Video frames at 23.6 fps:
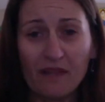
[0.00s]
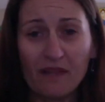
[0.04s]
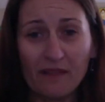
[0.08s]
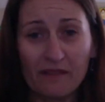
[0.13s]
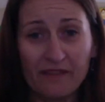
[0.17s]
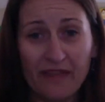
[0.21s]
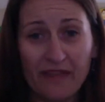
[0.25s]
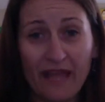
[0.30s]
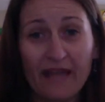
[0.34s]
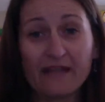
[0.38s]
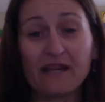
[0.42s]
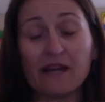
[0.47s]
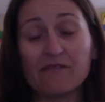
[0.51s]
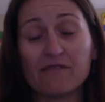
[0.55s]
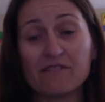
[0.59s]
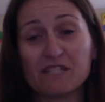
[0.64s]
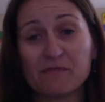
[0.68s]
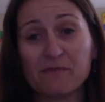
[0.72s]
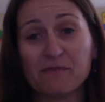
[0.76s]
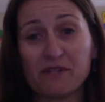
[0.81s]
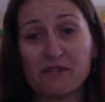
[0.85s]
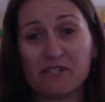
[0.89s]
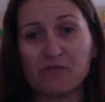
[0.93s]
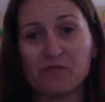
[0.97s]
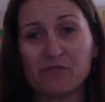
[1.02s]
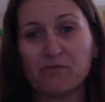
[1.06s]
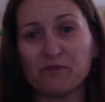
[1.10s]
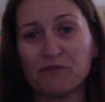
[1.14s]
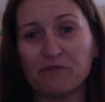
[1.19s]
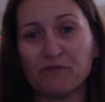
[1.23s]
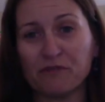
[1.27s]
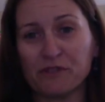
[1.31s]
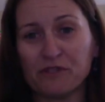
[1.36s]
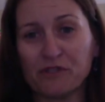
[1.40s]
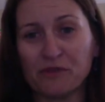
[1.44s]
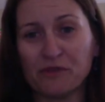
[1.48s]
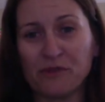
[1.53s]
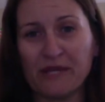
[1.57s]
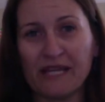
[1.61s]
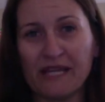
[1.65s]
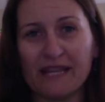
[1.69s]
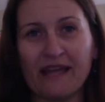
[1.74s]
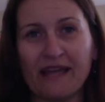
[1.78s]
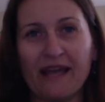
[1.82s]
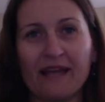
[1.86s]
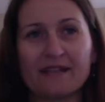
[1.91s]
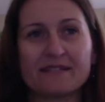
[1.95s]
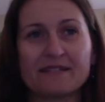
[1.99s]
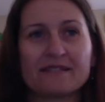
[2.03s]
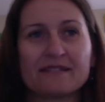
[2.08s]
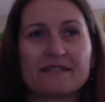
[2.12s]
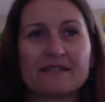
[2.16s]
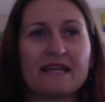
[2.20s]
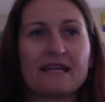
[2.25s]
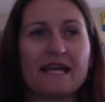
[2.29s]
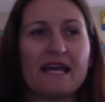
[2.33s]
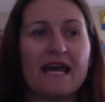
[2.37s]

that are responsible for doing that.